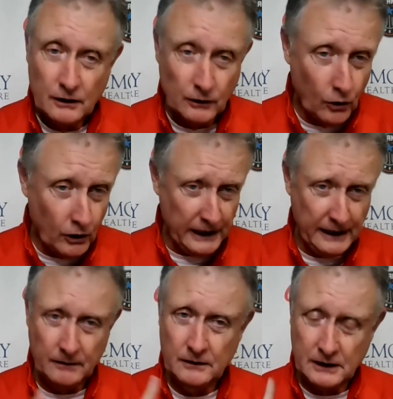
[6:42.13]

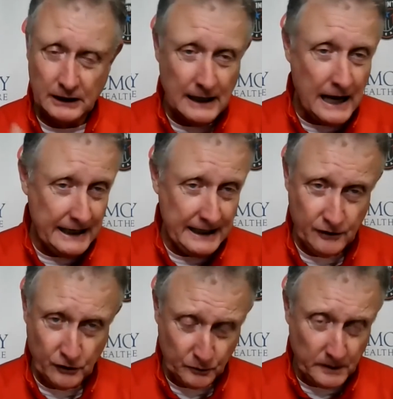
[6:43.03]
Glory,
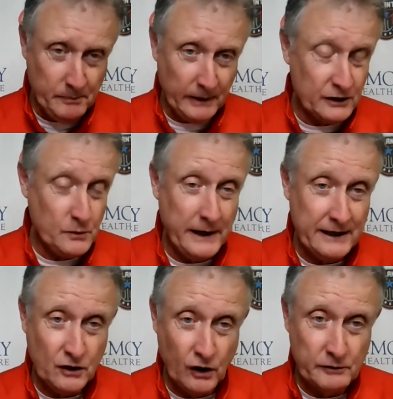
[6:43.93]
Kalani, the three players we
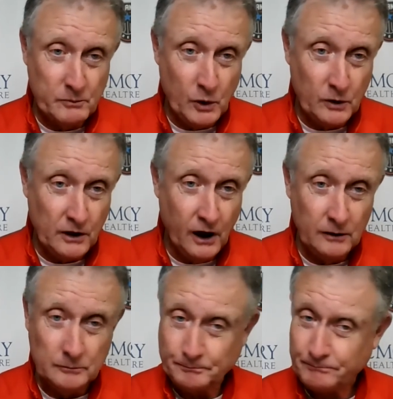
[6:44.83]
had in COVID
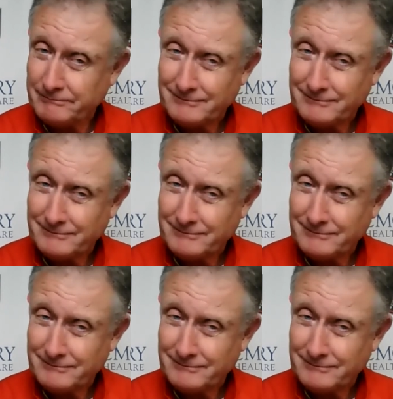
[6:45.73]
protocol,